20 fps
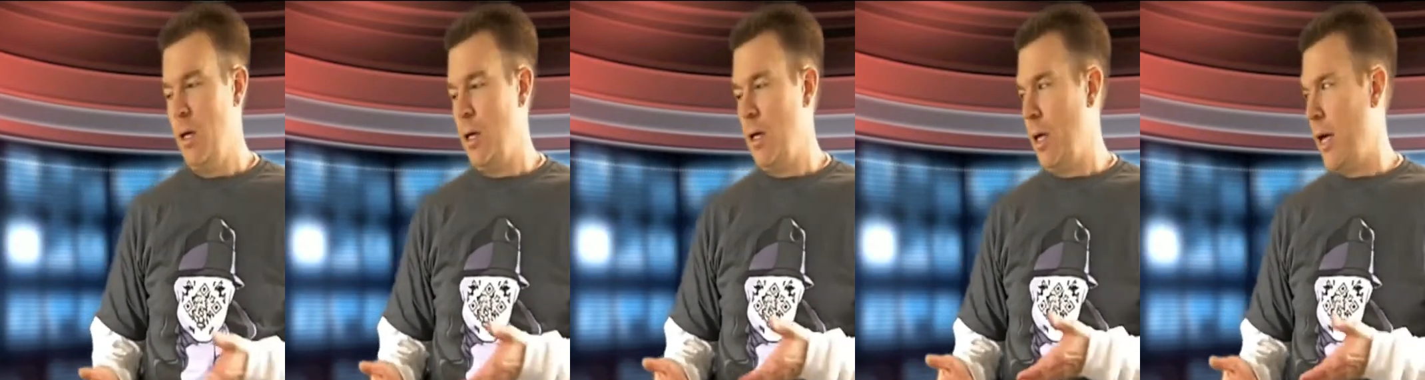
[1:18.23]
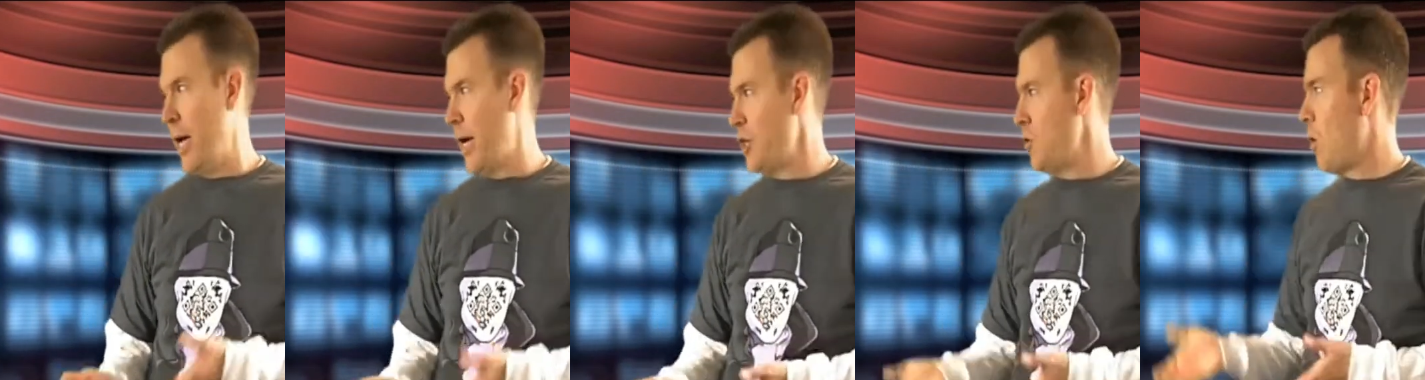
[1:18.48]

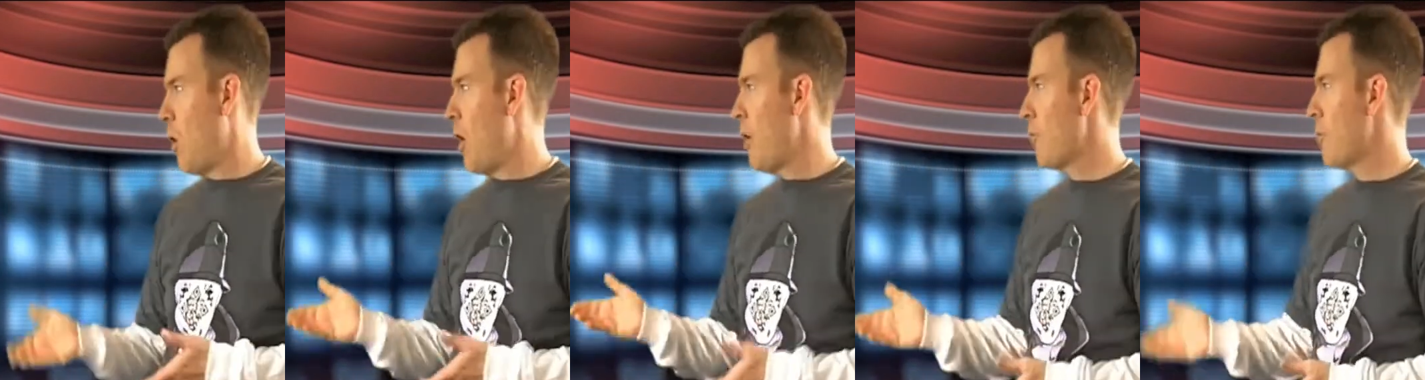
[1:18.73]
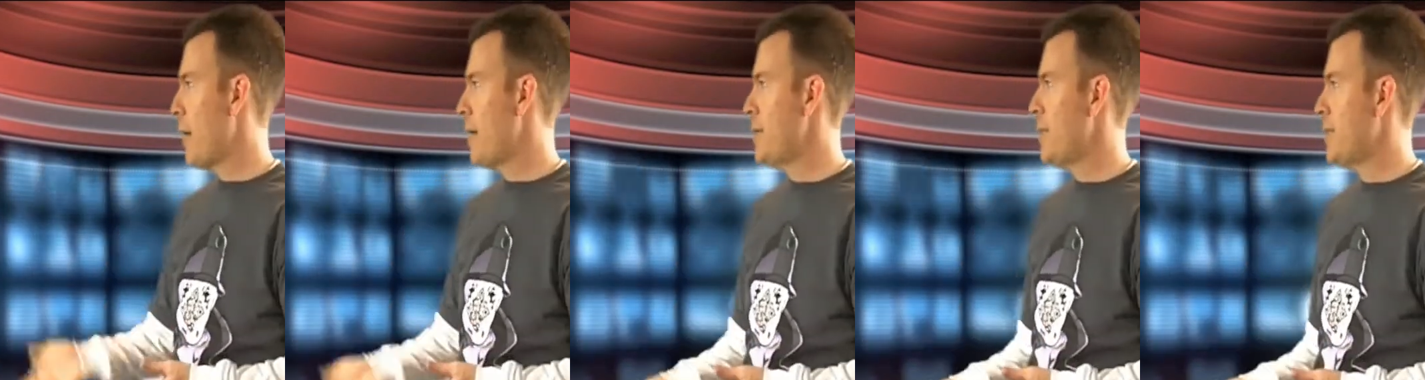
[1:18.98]
As you
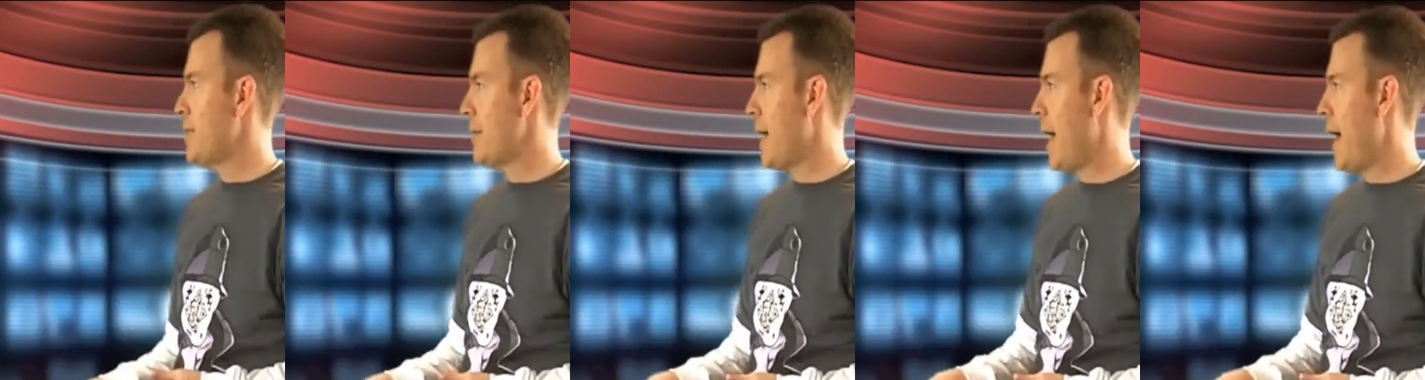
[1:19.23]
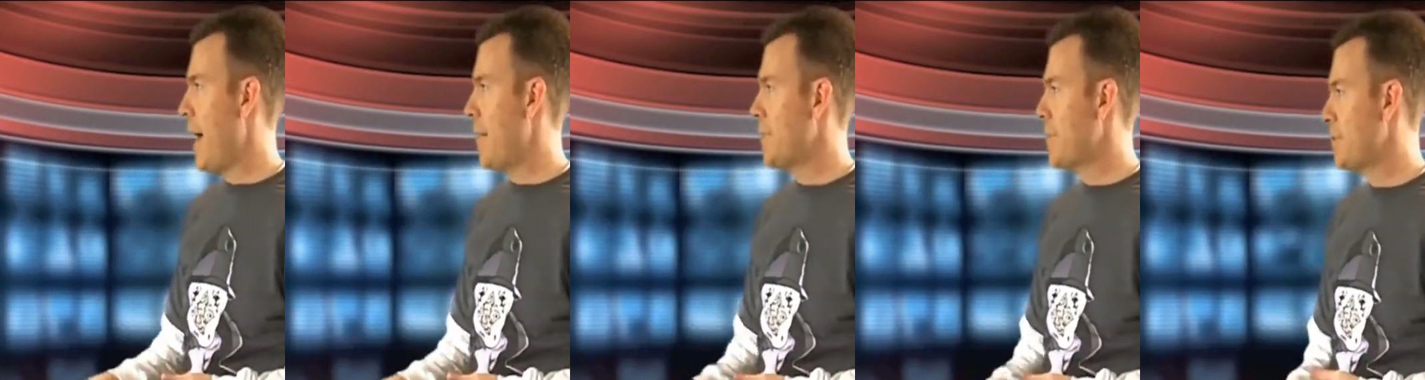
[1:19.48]
authorize these
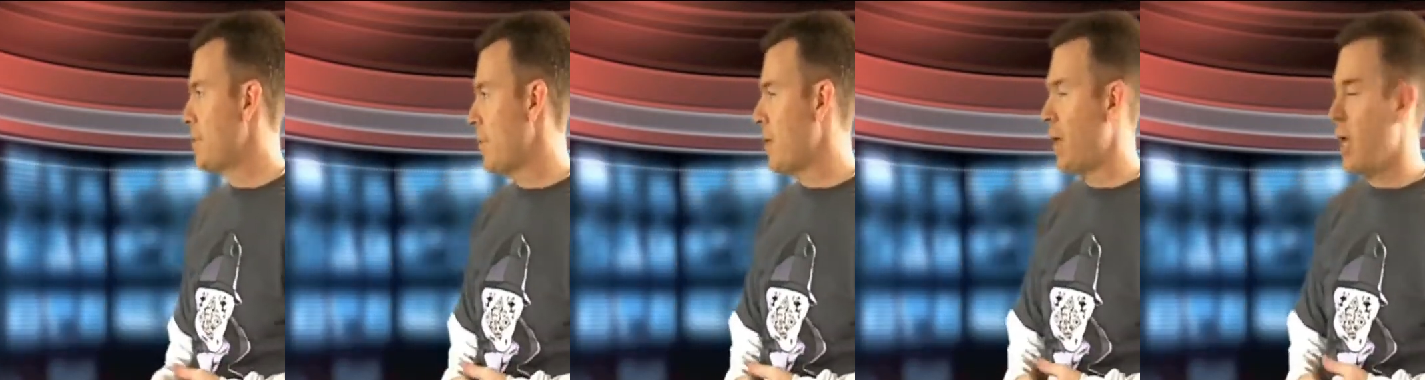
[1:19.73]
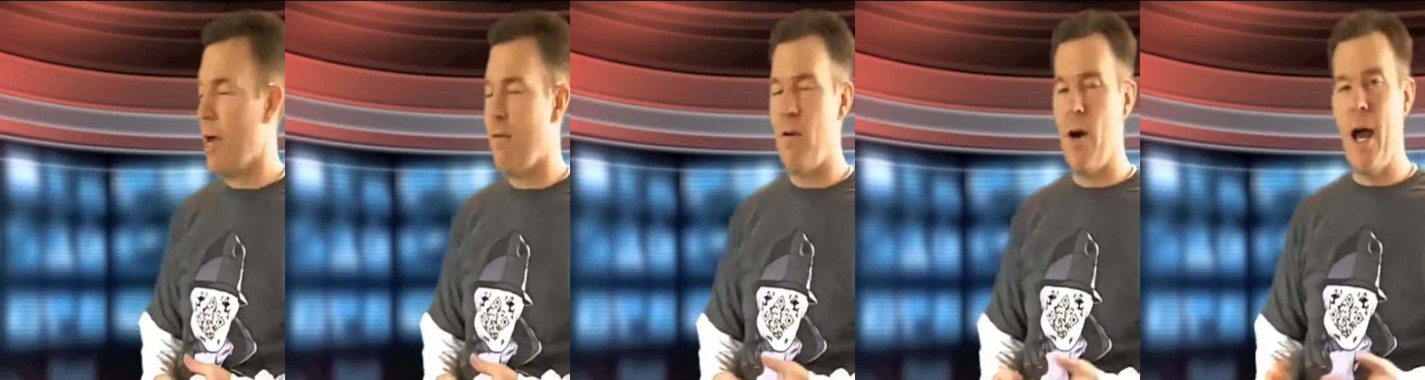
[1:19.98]
apps, if
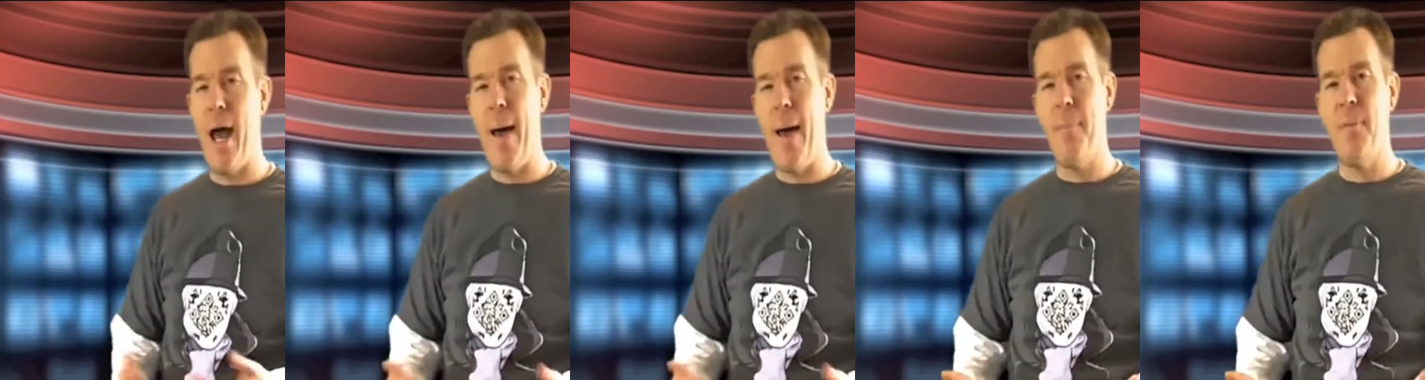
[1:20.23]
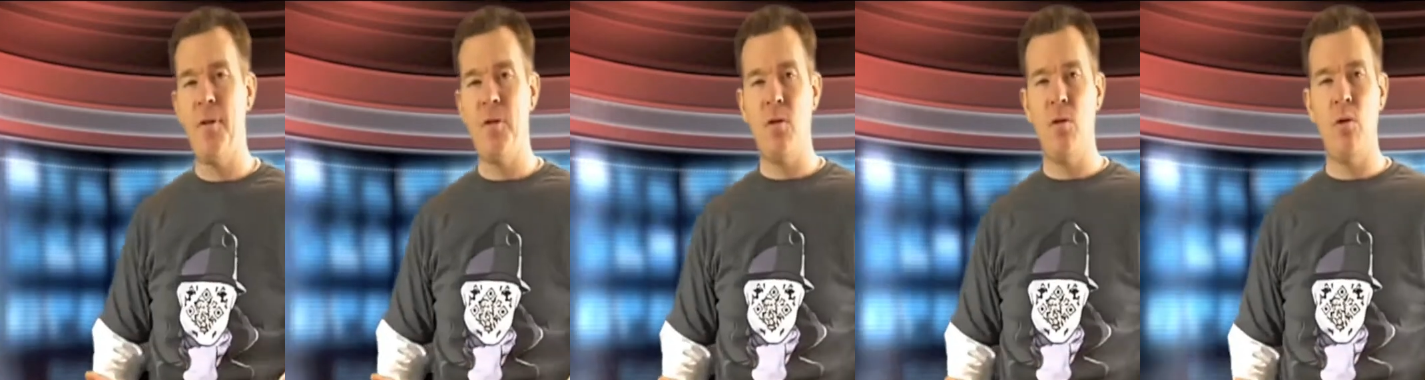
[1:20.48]
something ever
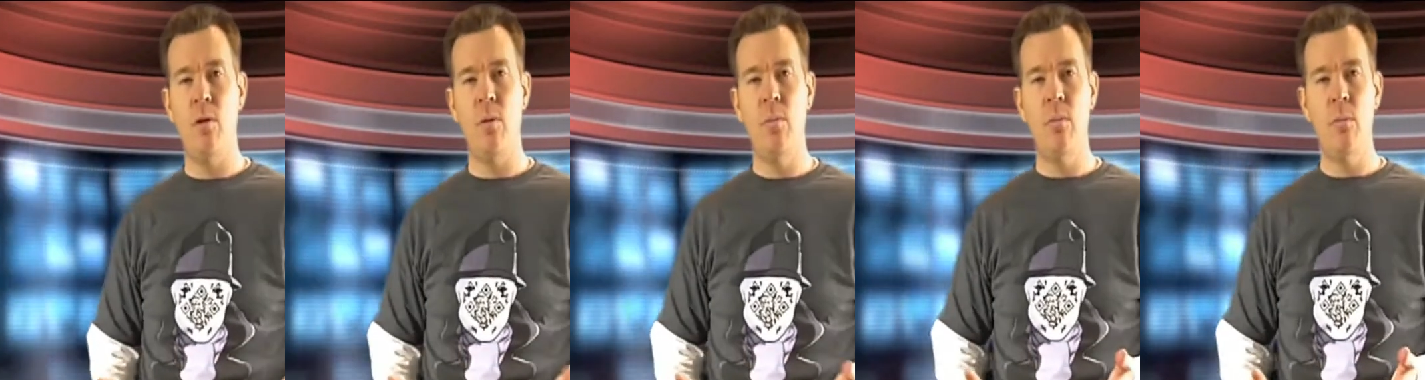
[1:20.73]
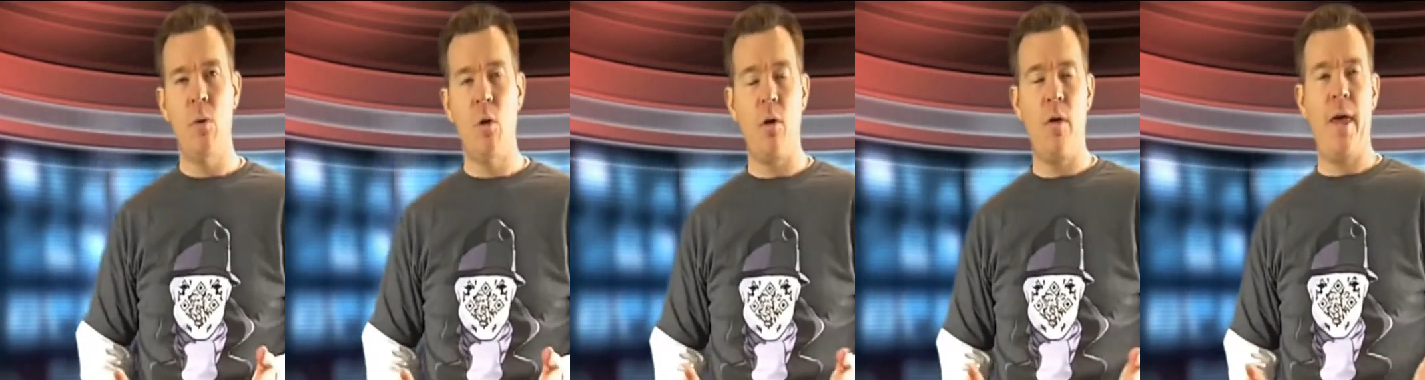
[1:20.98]
happens to
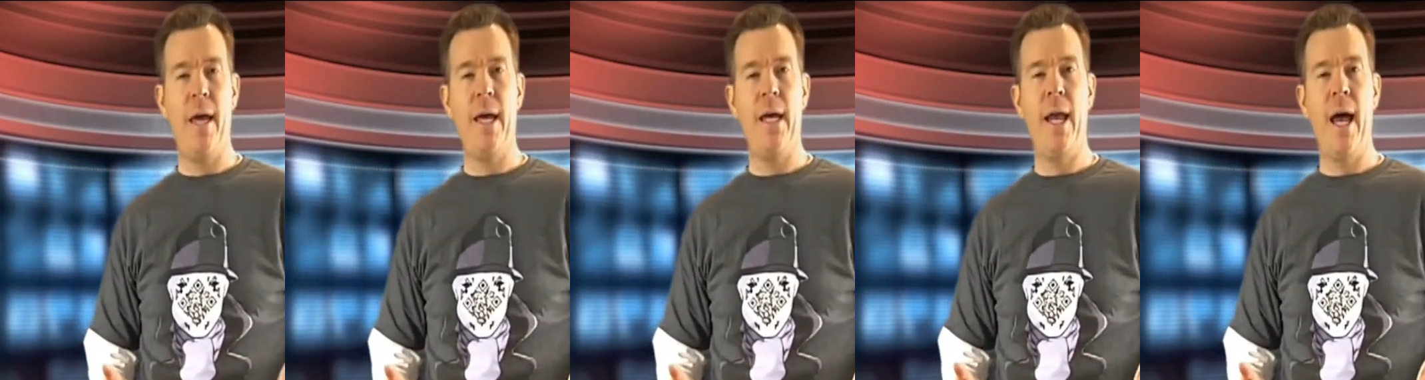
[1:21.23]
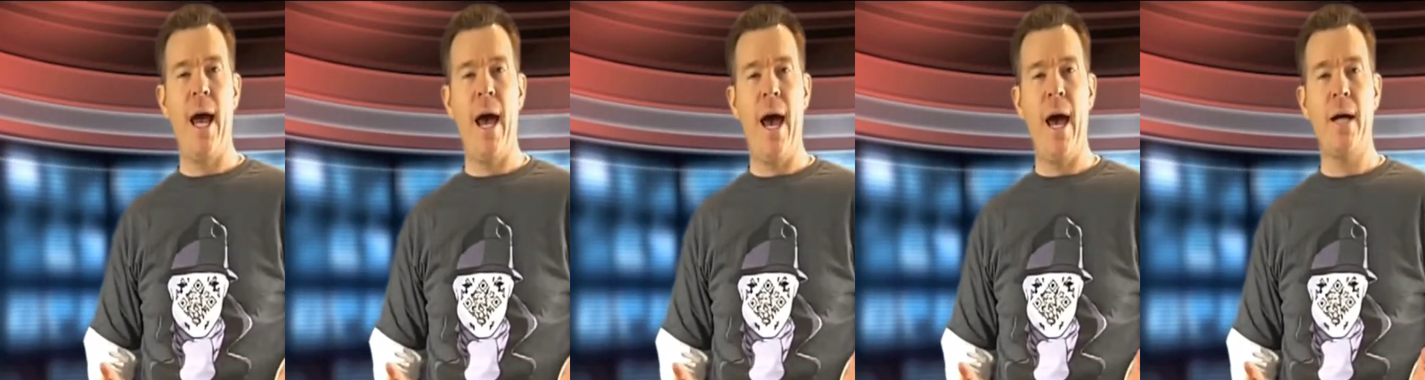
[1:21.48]
them, or they get
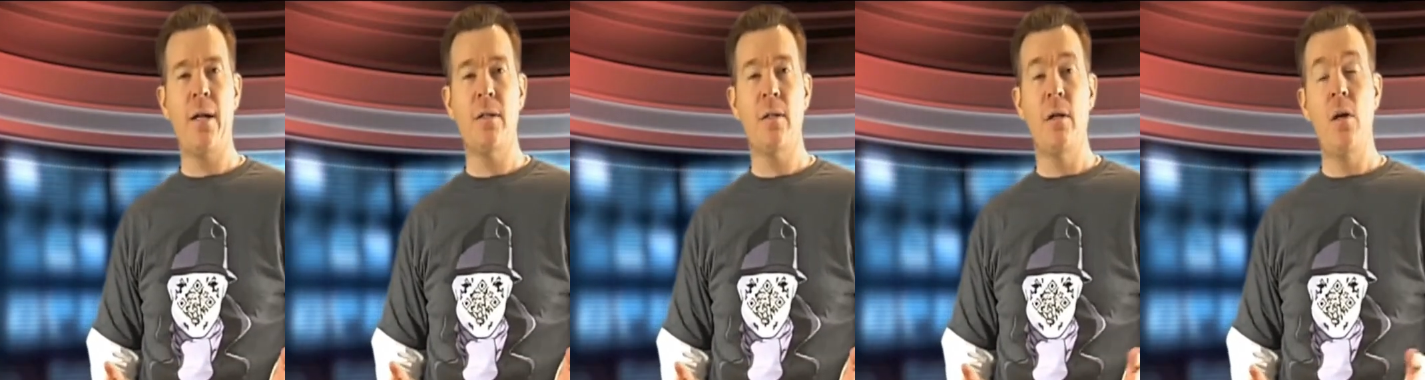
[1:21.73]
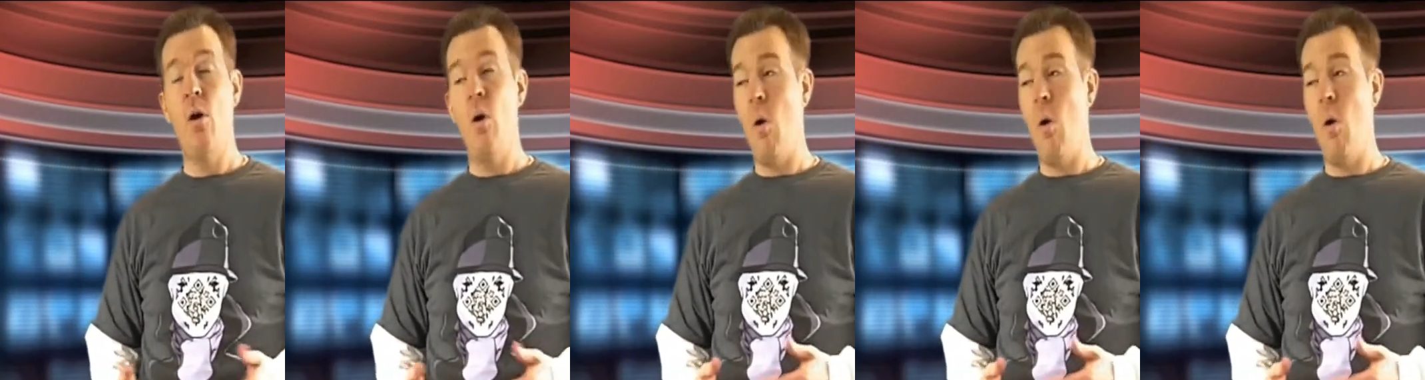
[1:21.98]
hacked,